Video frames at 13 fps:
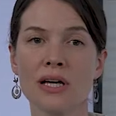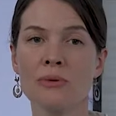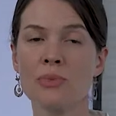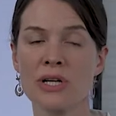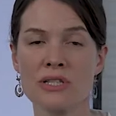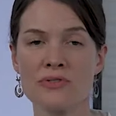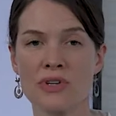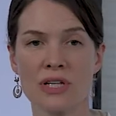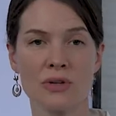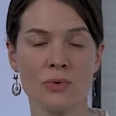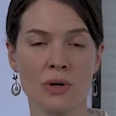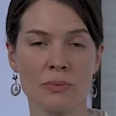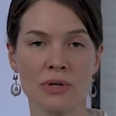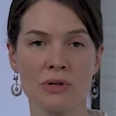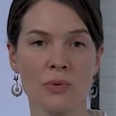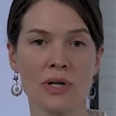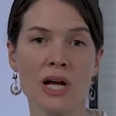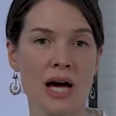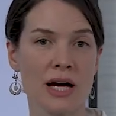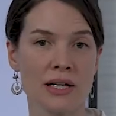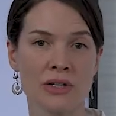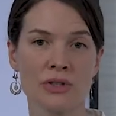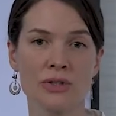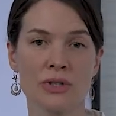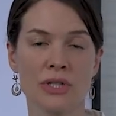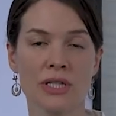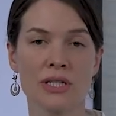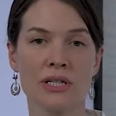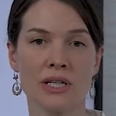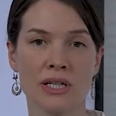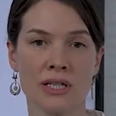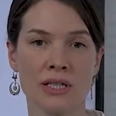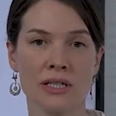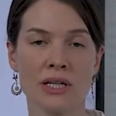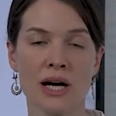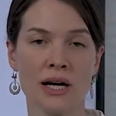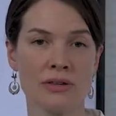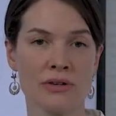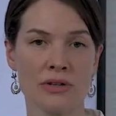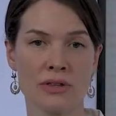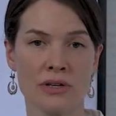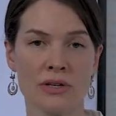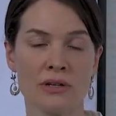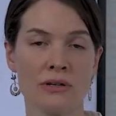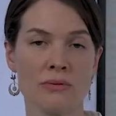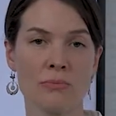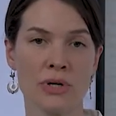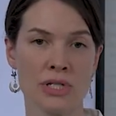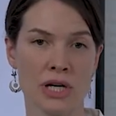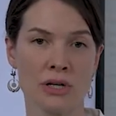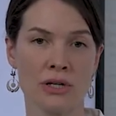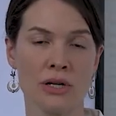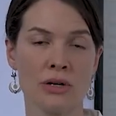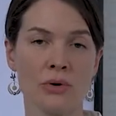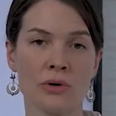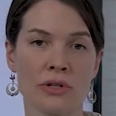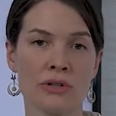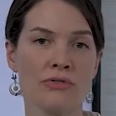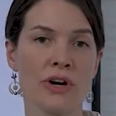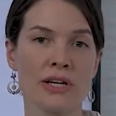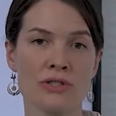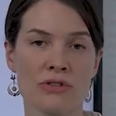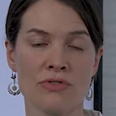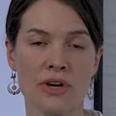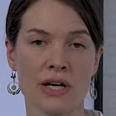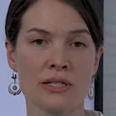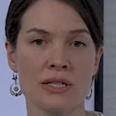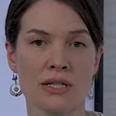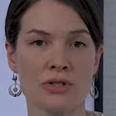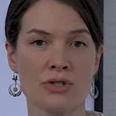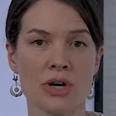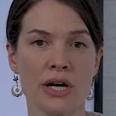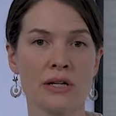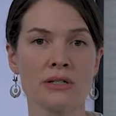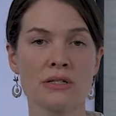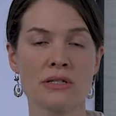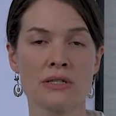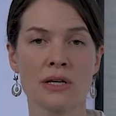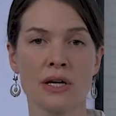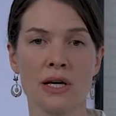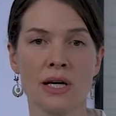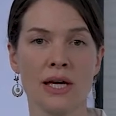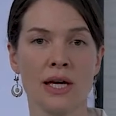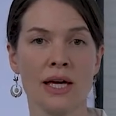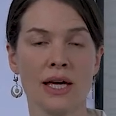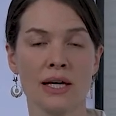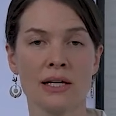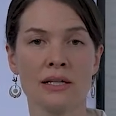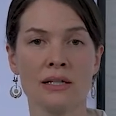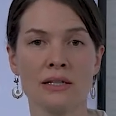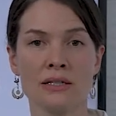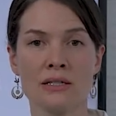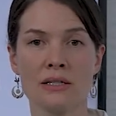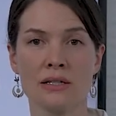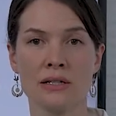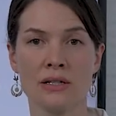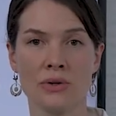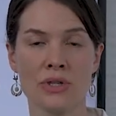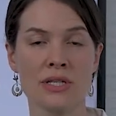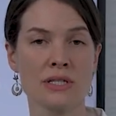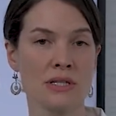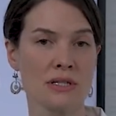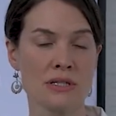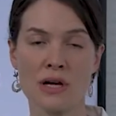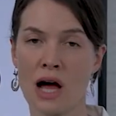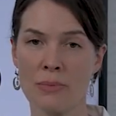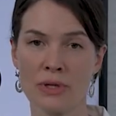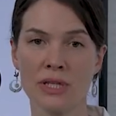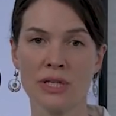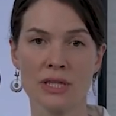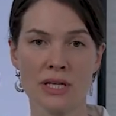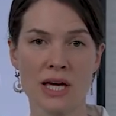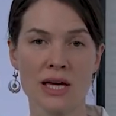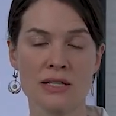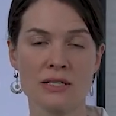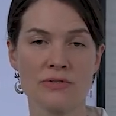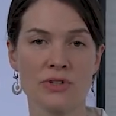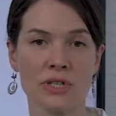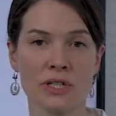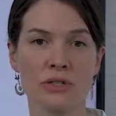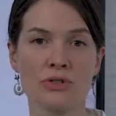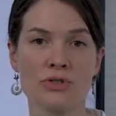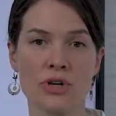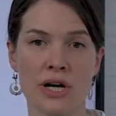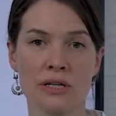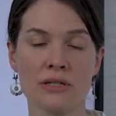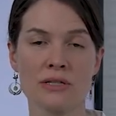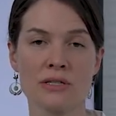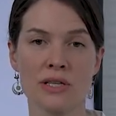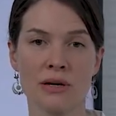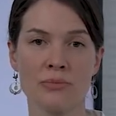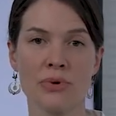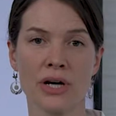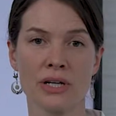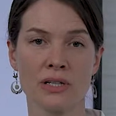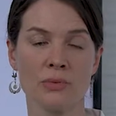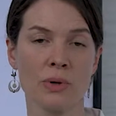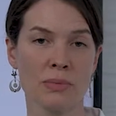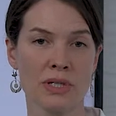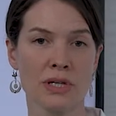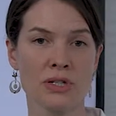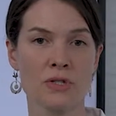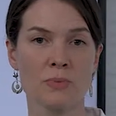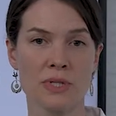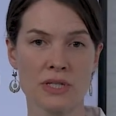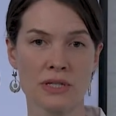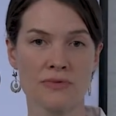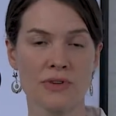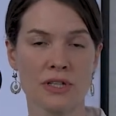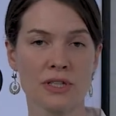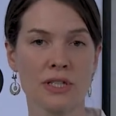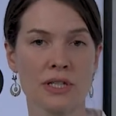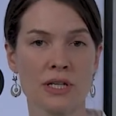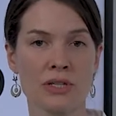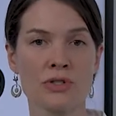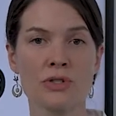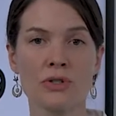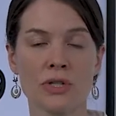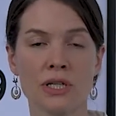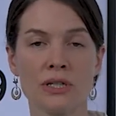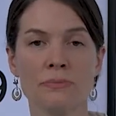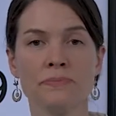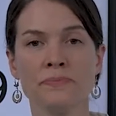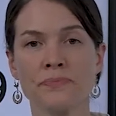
and breastfeeding women were not included in either the Moderna or the Pfizer vaccine trials. And you know, this is commonly the case of clinical trials that pregnant women are specifically excluded.